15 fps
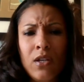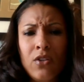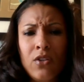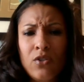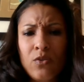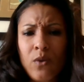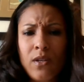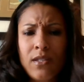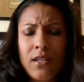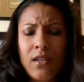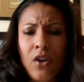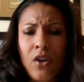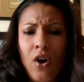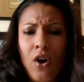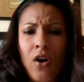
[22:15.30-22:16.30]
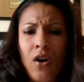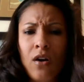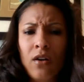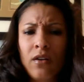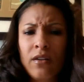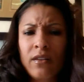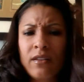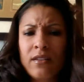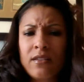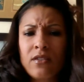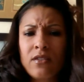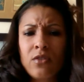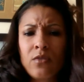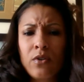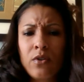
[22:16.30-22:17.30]
just want to sit in the car and listen
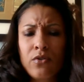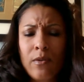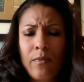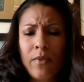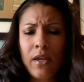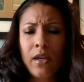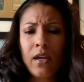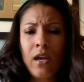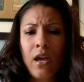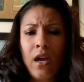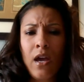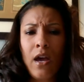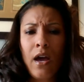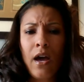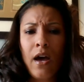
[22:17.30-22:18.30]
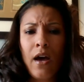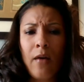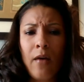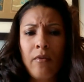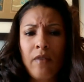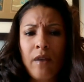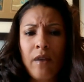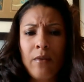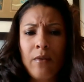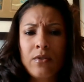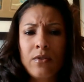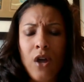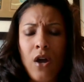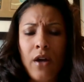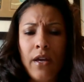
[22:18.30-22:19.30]
to it or something, if I was
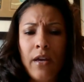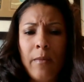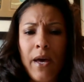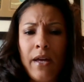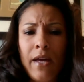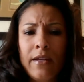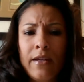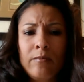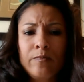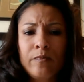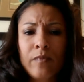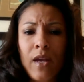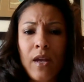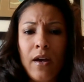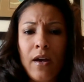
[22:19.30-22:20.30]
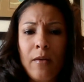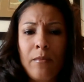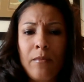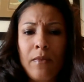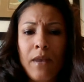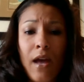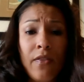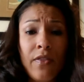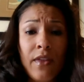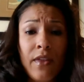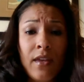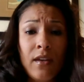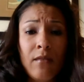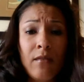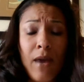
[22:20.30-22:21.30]
talking about it. Not
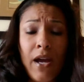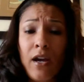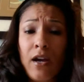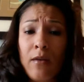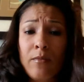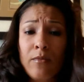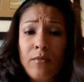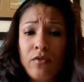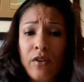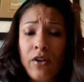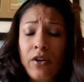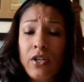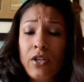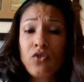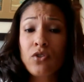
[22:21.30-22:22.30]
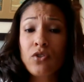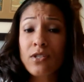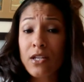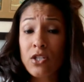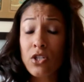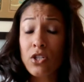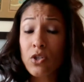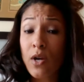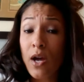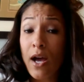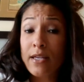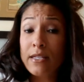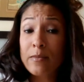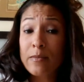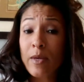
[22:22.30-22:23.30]
that my ums are very interesting to you
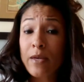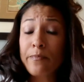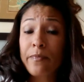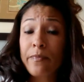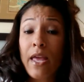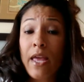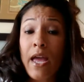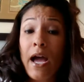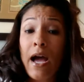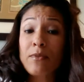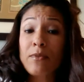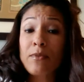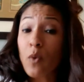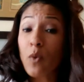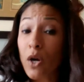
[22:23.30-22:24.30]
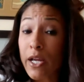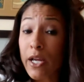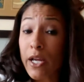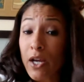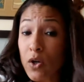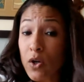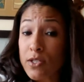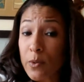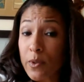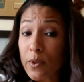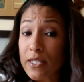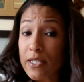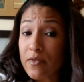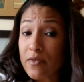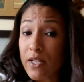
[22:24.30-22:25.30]
guys, but I'm still working on doing
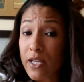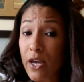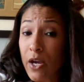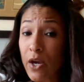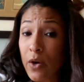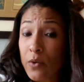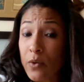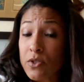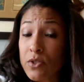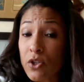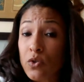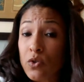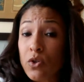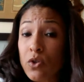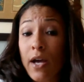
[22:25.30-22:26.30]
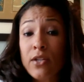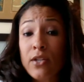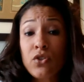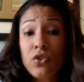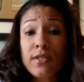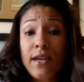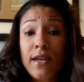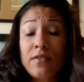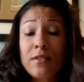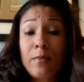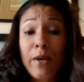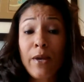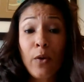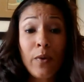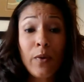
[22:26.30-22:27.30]
these videos, so you guys just have to
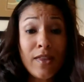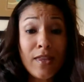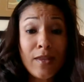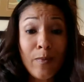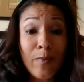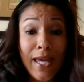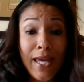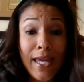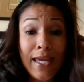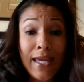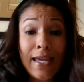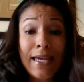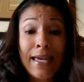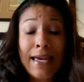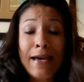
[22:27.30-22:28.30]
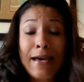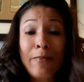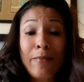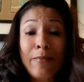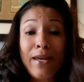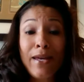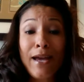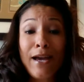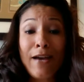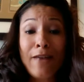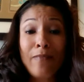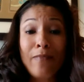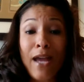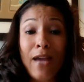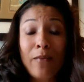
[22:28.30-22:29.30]
bear with me. But
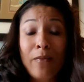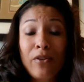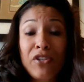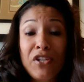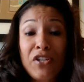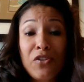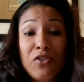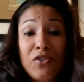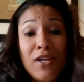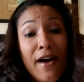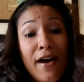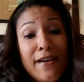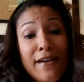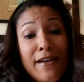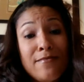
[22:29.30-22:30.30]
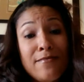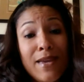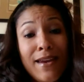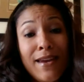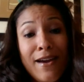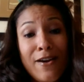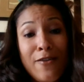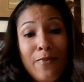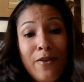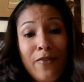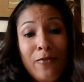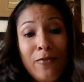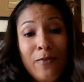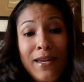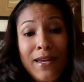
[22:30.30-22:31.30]
I appreciate your time, and I hope
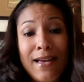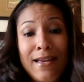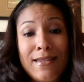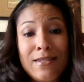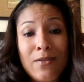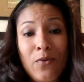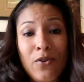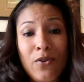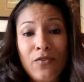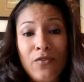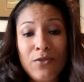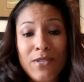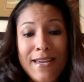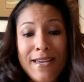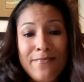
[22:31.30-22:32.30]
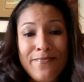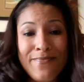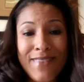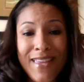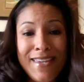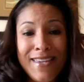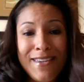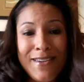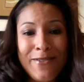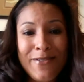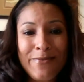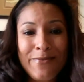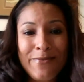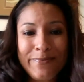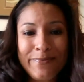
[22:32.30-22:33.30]
everybody has a wonderful day. Thank you.